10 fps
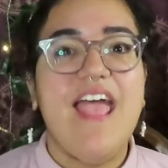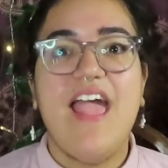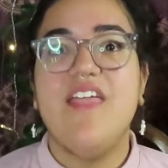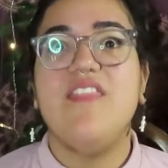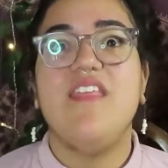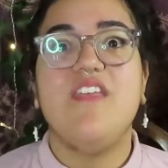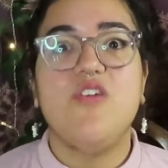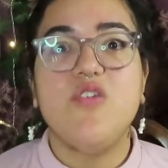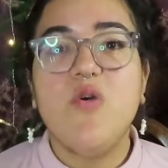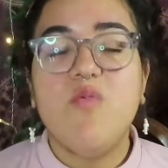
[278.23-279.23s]
And then
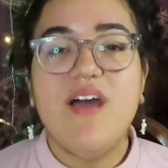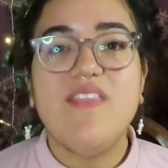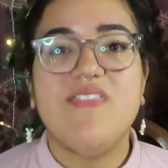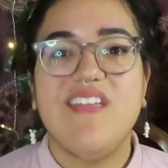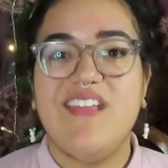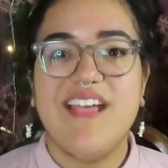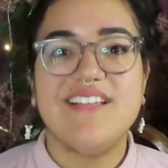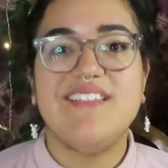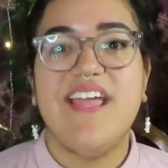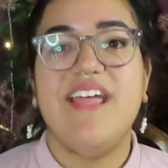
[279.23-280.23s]
you know what? The
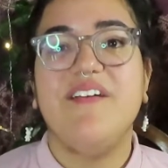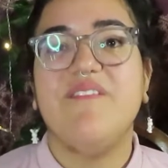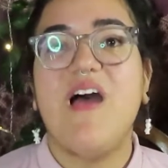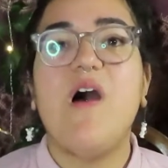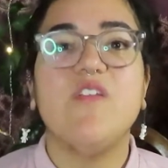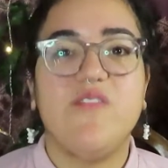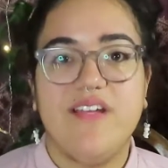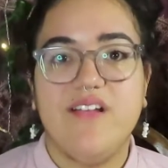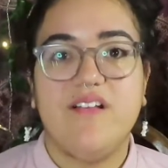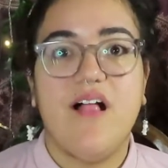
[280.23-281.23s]
next day, I was
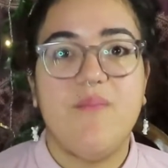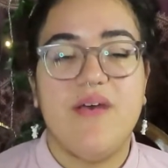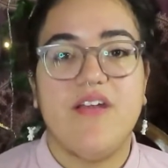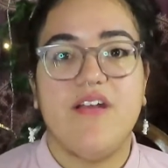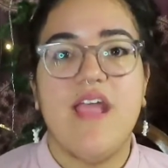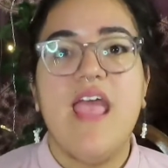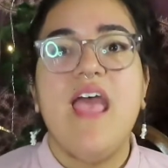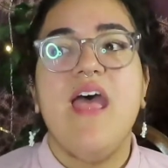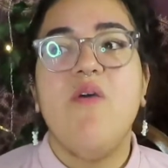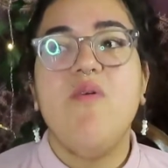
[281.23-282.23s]
feeling a lot better.
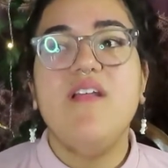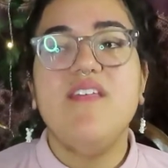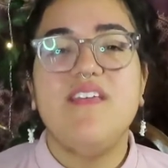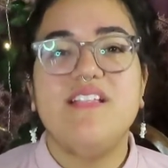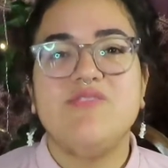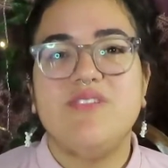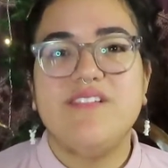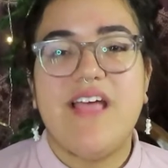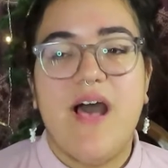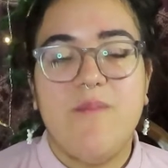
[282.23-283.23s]
And one of the things that's
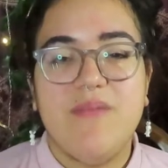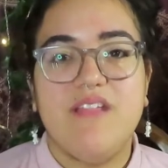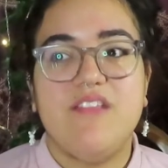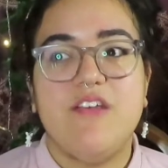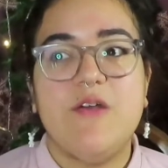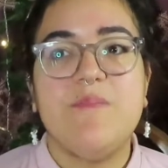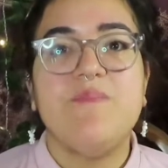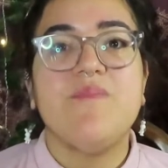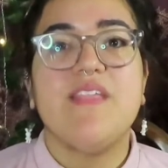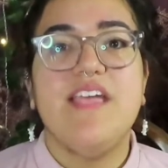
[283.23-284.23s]
really helped me too
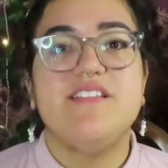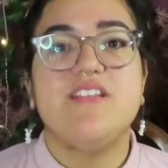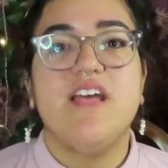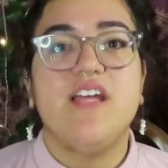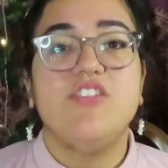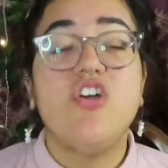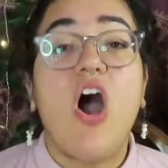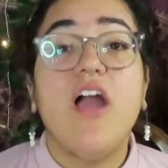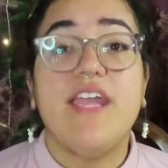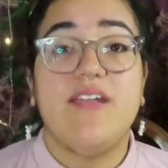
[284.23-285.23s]
is
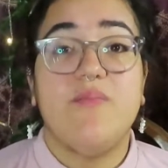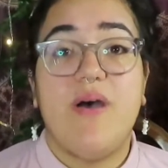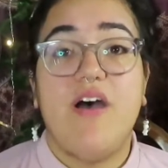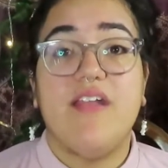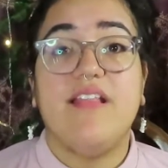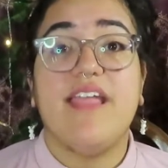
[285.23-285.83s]
talking about it.